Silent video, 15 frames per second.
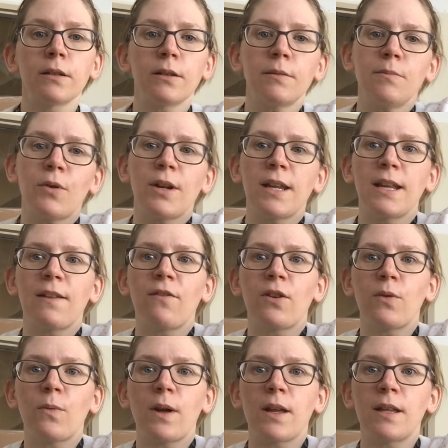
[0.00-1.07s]
Good morning,
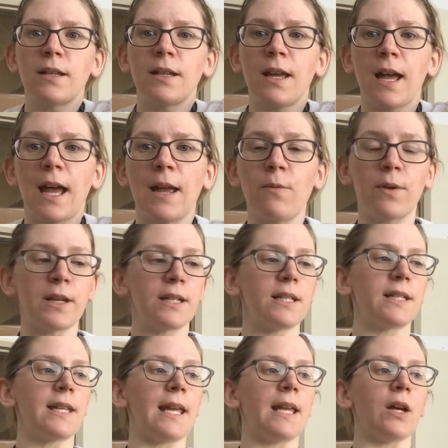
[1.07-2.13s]
everyone. I wanted
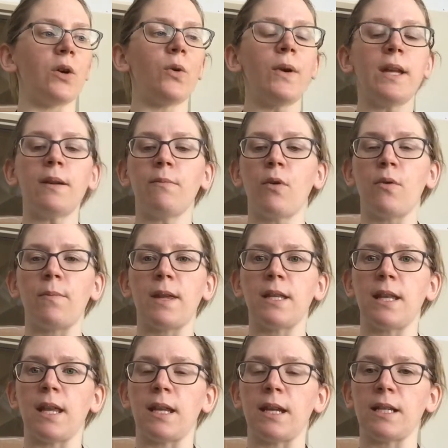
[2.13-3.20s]
to take a quick
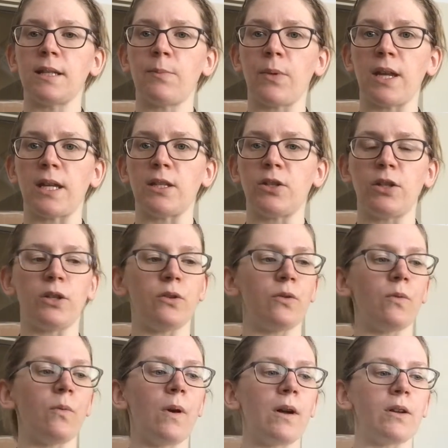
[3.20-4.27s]
moment and explain to
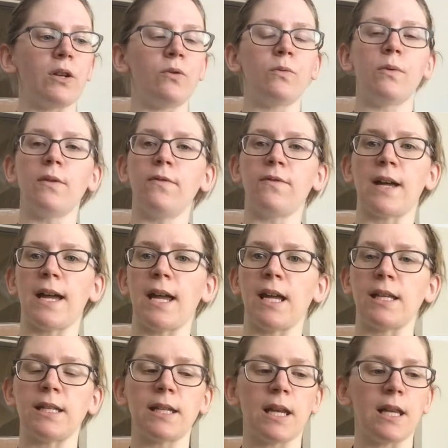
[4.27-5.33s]
you what you will
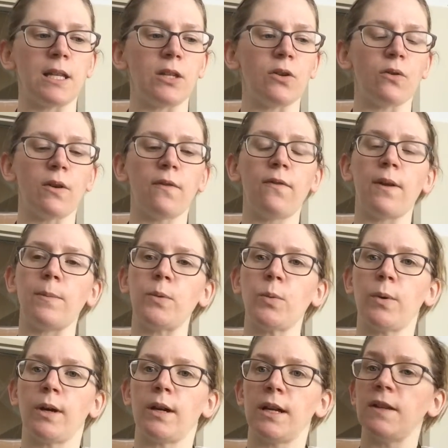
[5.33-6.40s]
find in your
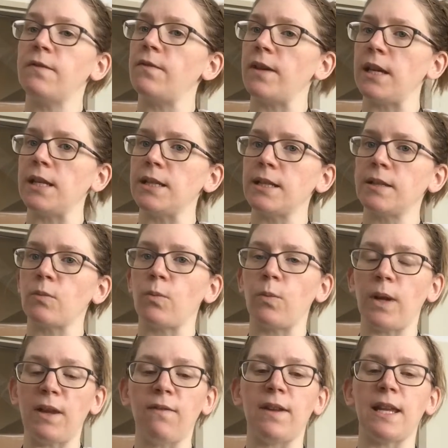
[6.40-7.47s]
February Feats
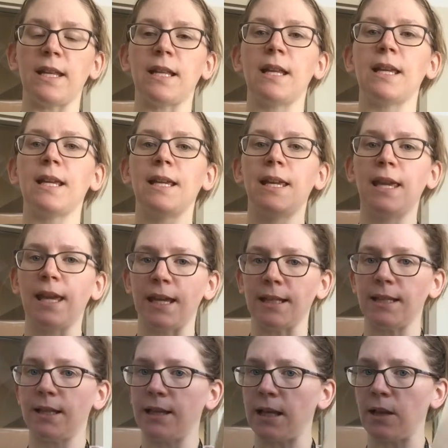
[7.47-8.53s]
weaving
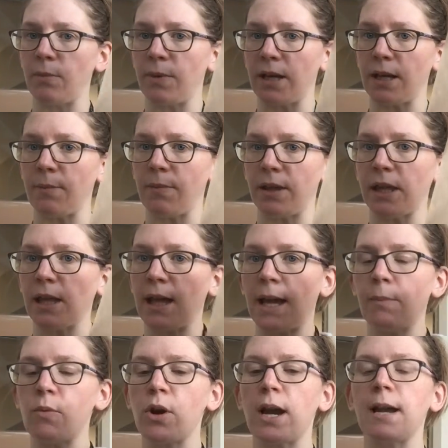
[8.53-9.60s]
kit that you pick up at the
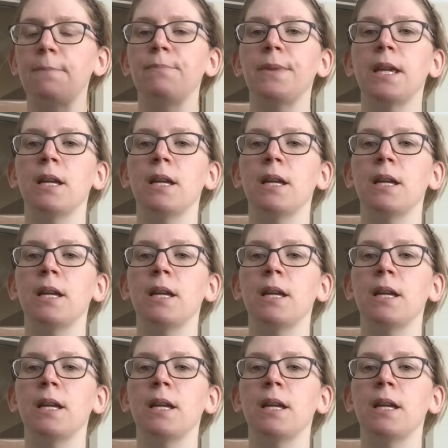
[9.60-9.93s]
library.